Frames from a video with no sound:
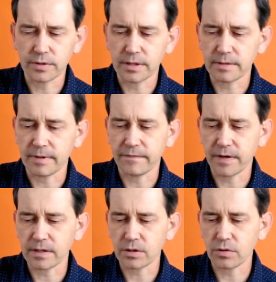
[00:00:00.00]
This is my
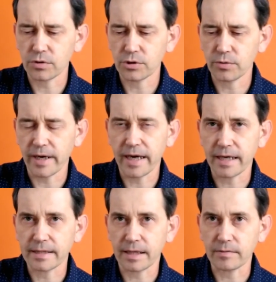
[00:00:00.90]
first horseshoe,
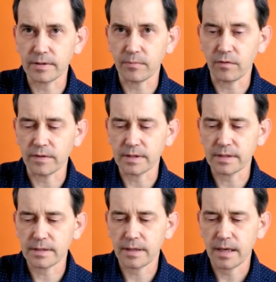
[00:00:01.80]
eight thousand
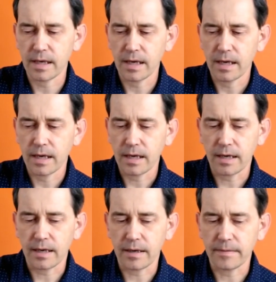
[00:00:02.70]
bovies
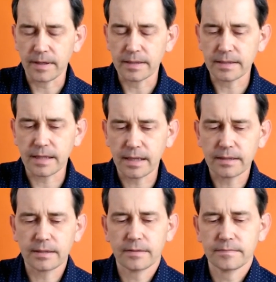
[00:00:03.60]
uh,
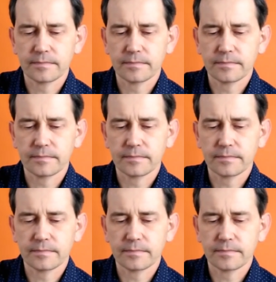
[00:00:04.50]
inside,